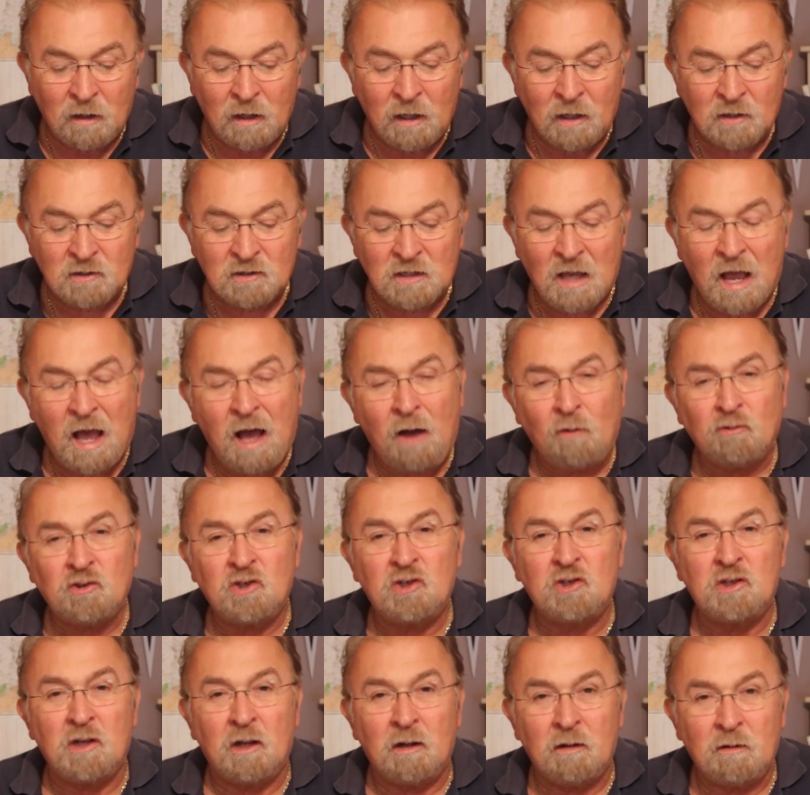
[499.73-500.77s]
it's
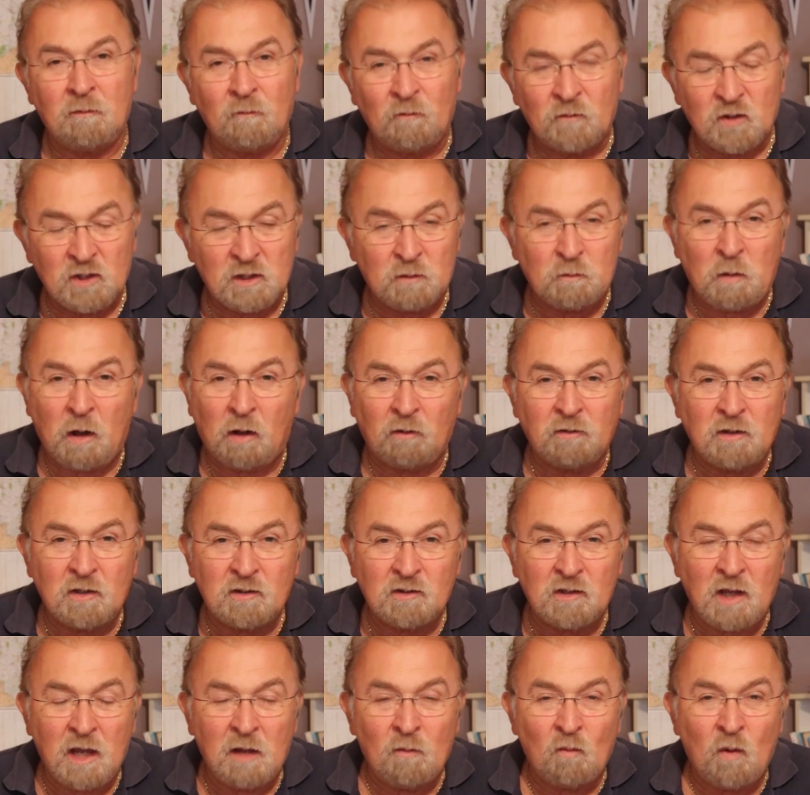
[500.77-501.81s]
Houston, spelled the
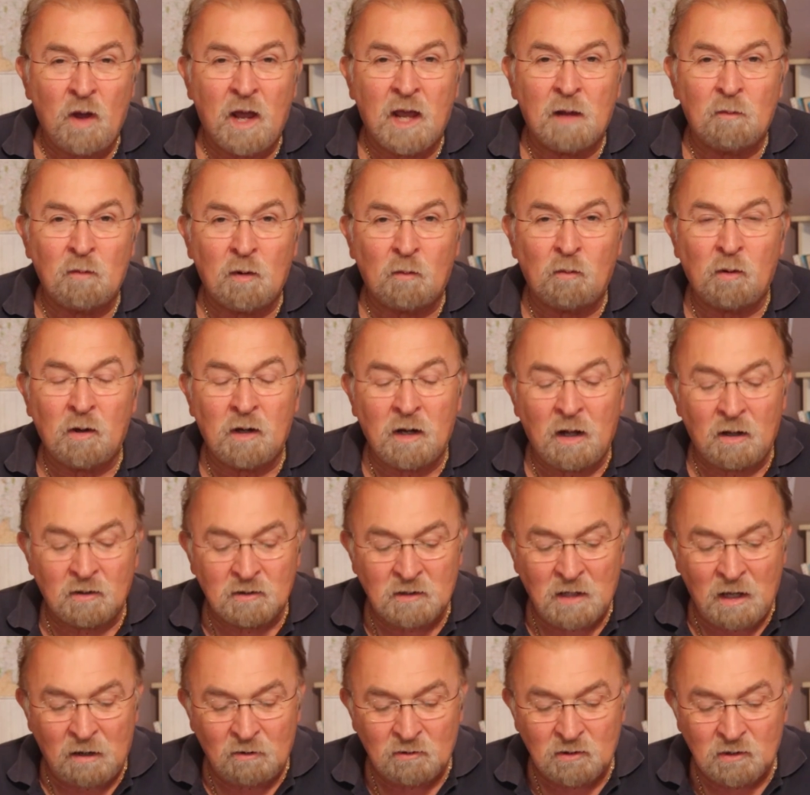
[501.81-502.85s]
same way, but
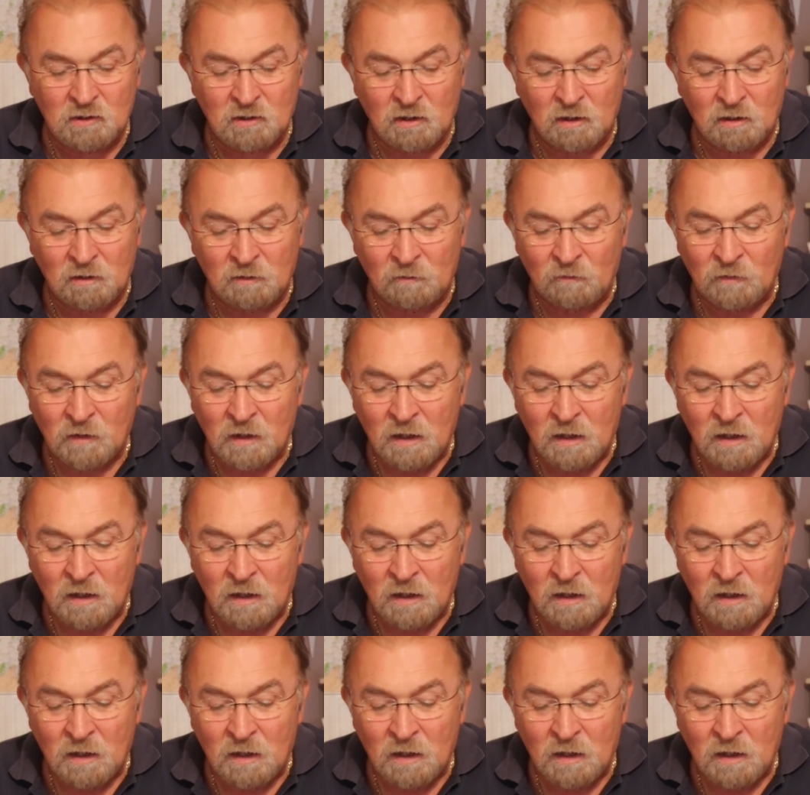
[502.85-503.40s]
pronounced Houston.